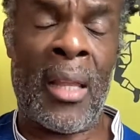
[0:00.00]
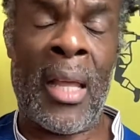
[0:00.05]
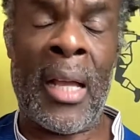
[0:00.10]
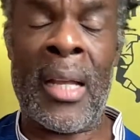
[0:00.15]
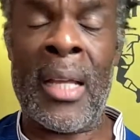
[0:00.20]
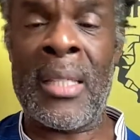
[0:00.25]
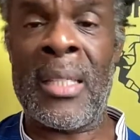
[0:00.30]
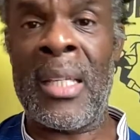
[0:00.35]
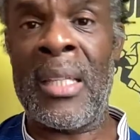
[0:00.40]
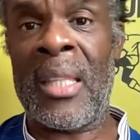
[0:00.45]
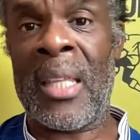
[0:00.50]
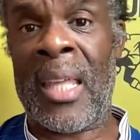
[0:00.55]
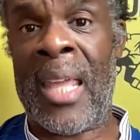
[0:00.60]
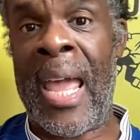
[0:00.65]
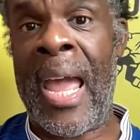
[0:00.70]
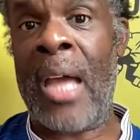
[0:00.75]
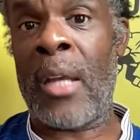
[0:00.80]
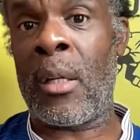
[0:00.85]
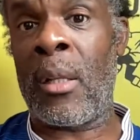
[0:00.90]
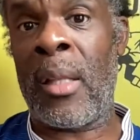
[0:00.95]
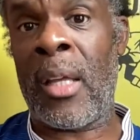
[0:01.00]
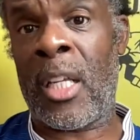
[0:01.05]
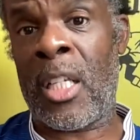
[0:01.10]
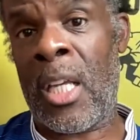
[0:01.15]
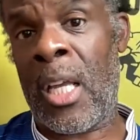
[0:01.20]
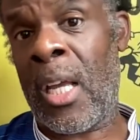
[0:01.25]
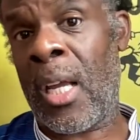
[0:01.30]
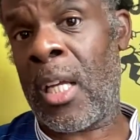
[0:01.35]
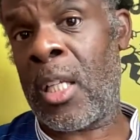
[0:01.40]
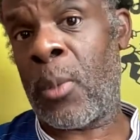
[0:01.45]
Like I said, the candle
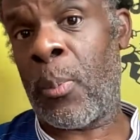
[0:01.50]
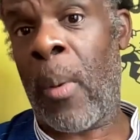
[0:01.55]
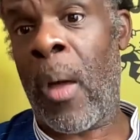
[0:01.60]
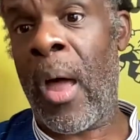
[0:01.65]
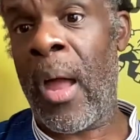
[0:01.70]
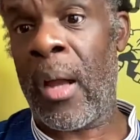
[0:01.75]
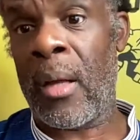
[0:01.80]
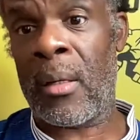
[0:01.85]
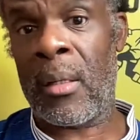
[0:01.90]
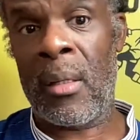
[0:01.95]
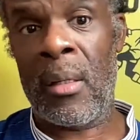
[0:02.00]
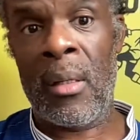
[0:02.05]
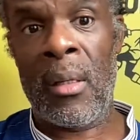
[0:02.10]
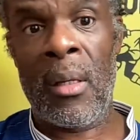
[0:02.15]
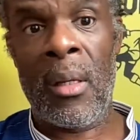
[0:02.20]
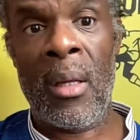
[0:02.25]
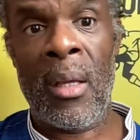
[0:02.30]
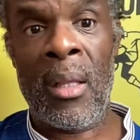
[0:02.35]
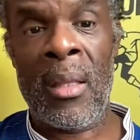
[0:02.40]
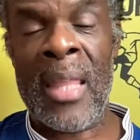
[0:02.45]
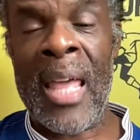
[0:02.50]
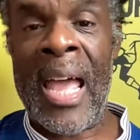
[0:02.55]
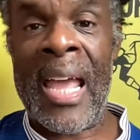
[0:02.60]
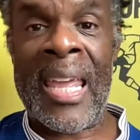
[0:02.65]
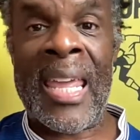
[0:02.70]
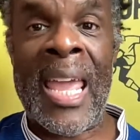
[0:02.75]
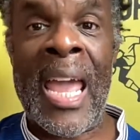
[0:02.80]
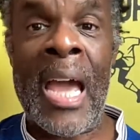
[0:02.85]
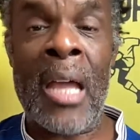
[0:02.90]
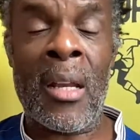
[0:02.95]
expired.
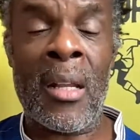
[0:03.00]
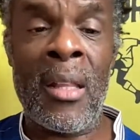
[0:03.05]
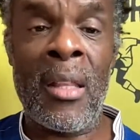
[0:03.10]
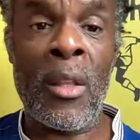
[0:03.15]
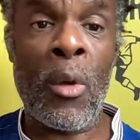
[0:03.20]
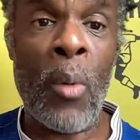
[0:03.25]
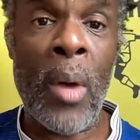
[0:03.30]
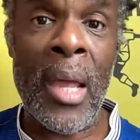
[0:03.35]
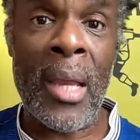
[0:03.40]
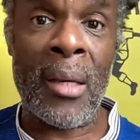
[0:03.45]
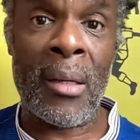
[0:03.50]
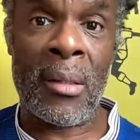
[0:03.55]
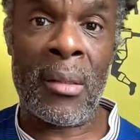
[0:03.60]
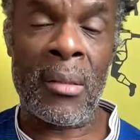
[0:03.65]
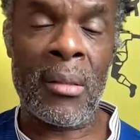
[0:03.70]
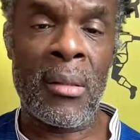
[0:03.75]
That candle in the wind.